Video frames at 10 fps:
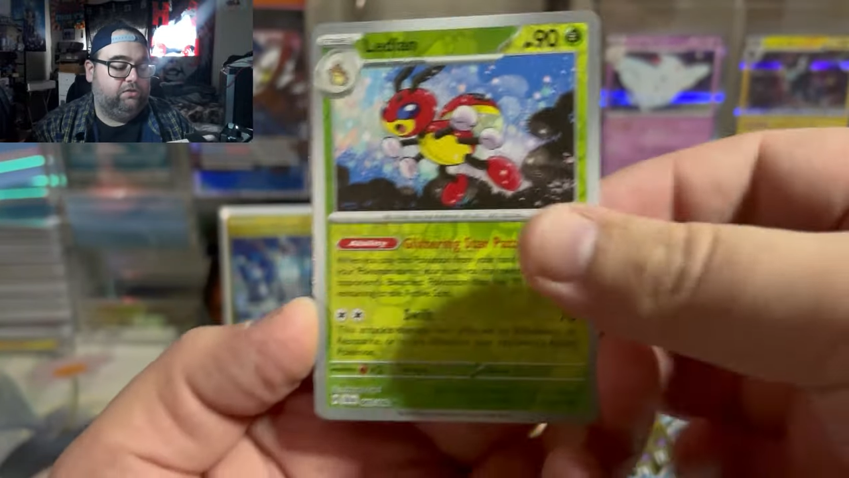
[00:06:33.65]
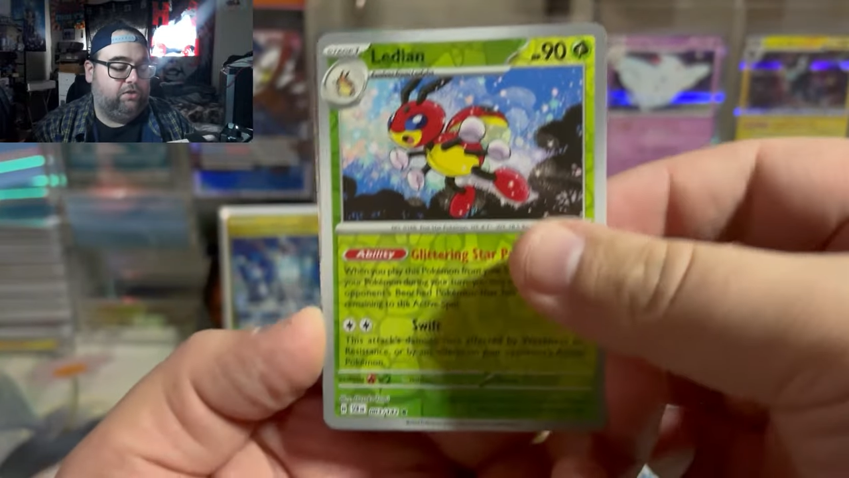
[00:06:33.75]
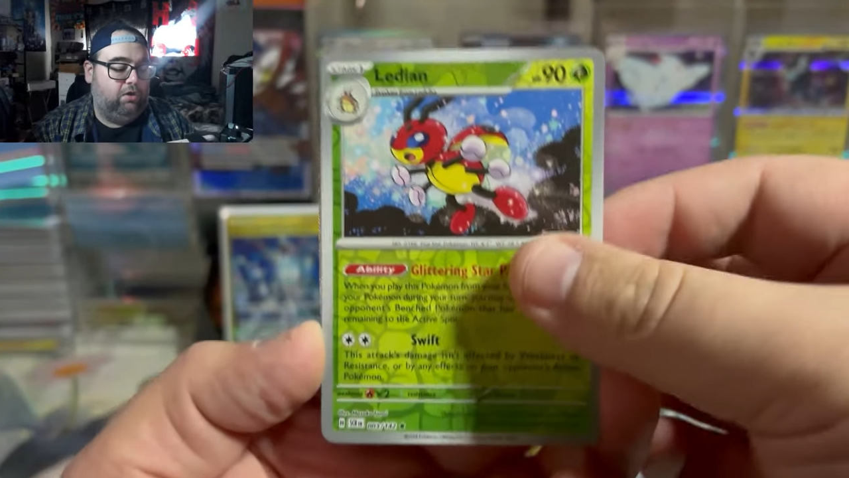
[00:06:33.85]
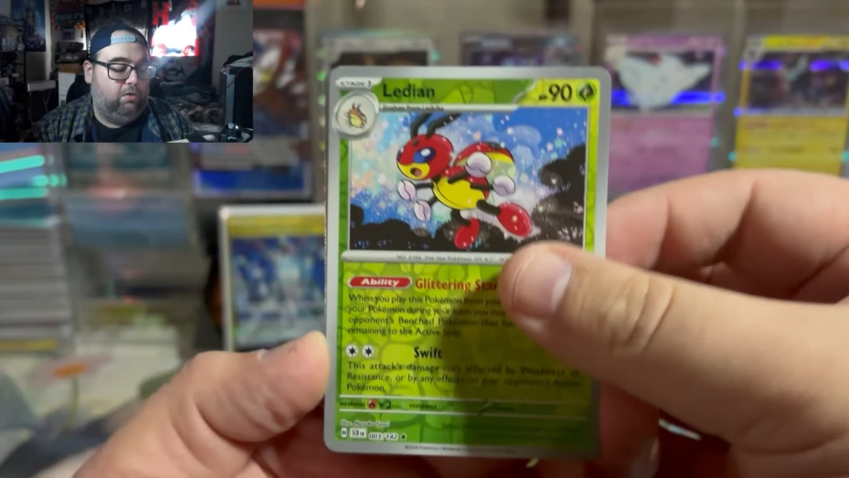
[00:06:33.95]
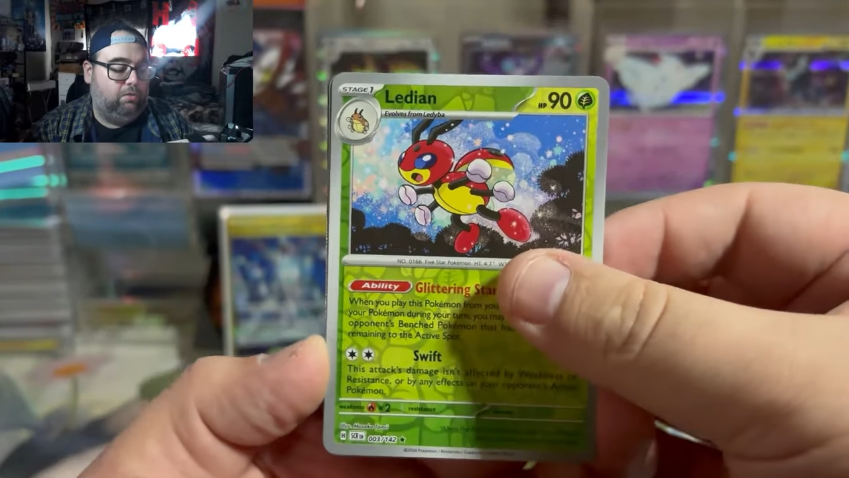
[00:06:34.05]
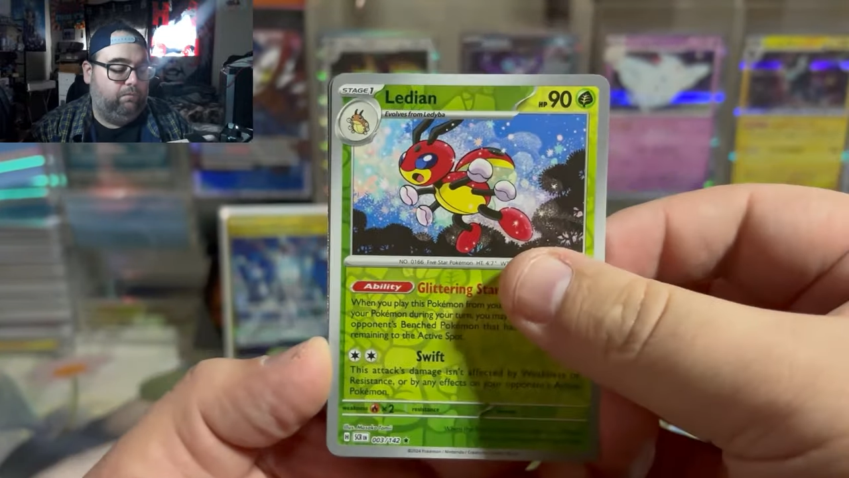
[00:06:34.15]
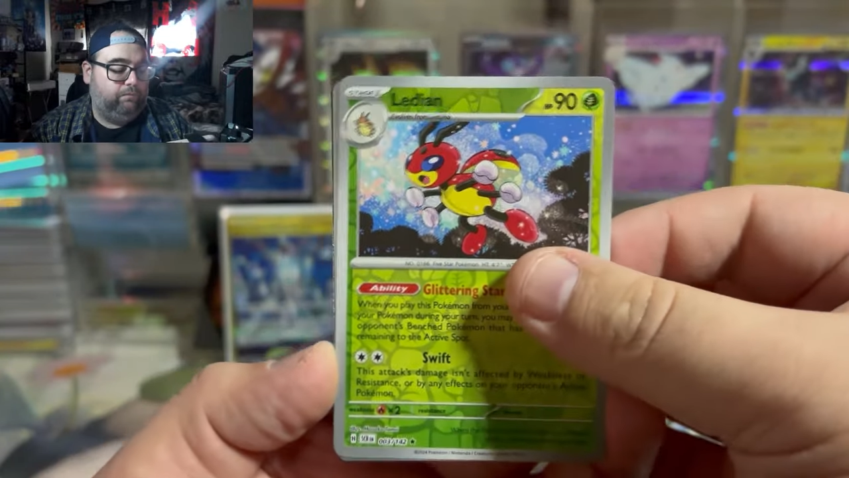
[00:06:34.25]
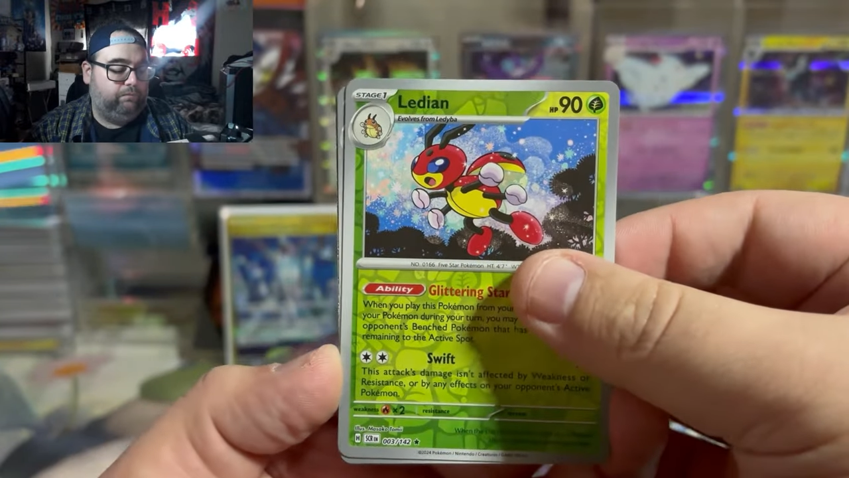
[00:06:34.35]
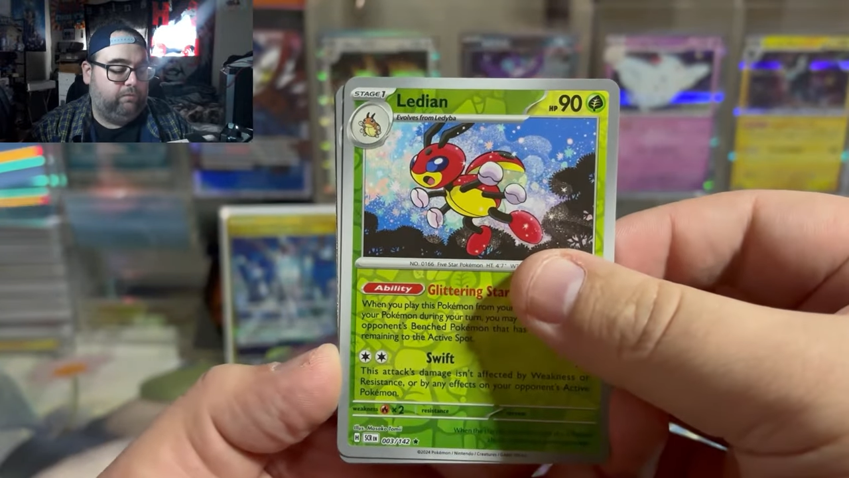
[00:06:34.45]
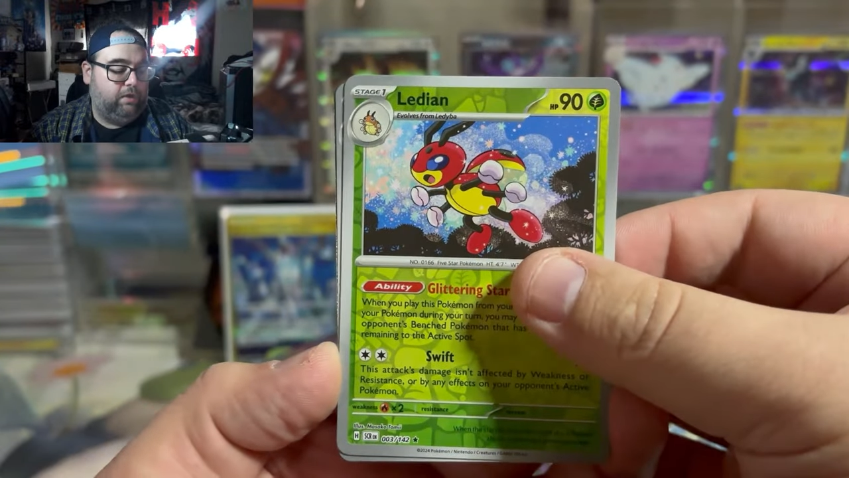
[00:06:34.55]
So,
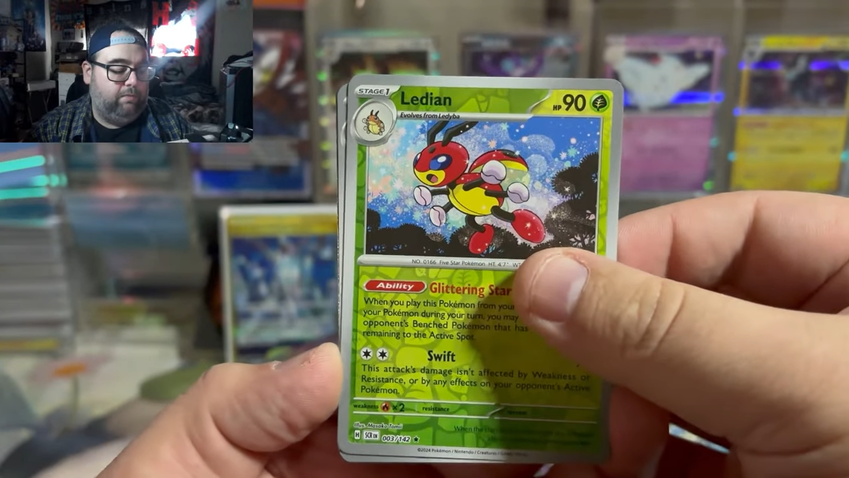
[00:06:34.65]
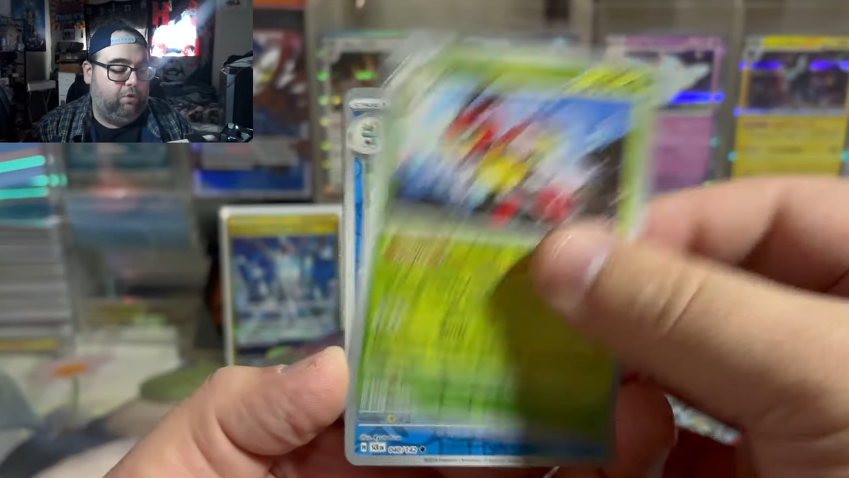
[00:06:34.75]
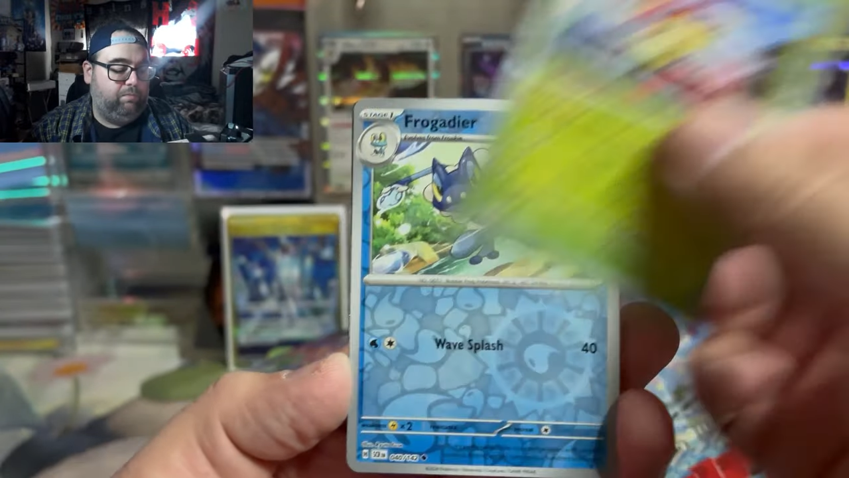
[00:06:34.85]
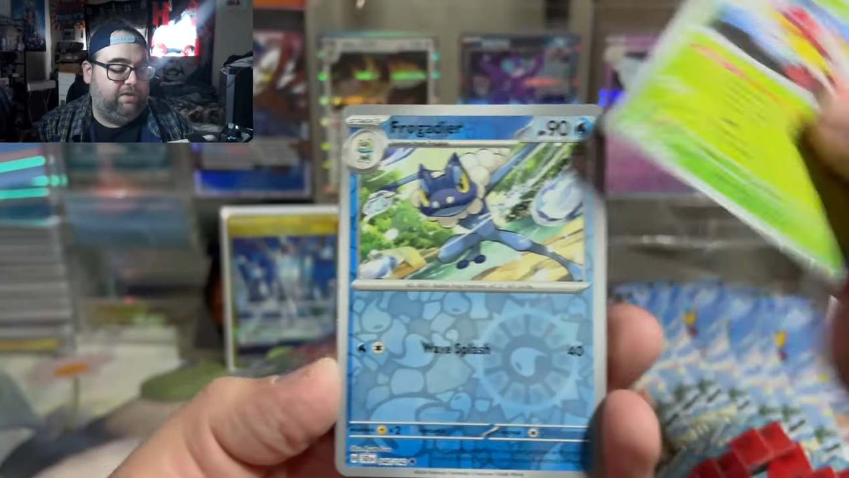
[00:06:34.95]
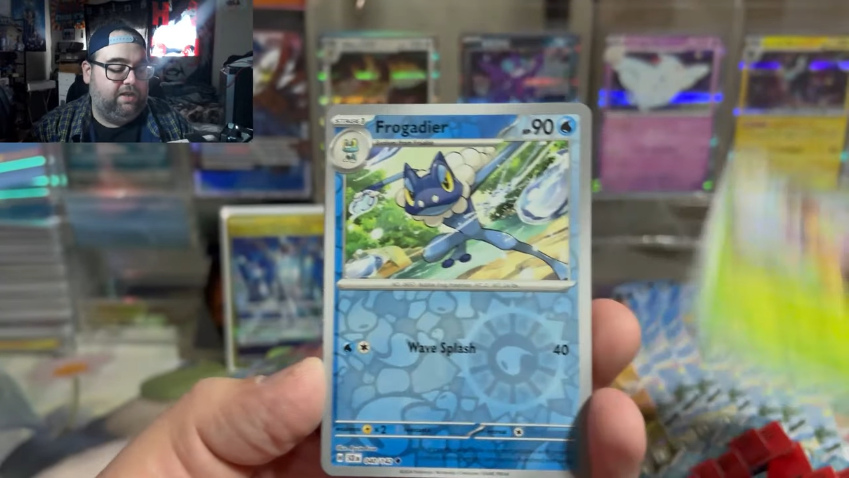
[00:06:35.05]
I'm hoping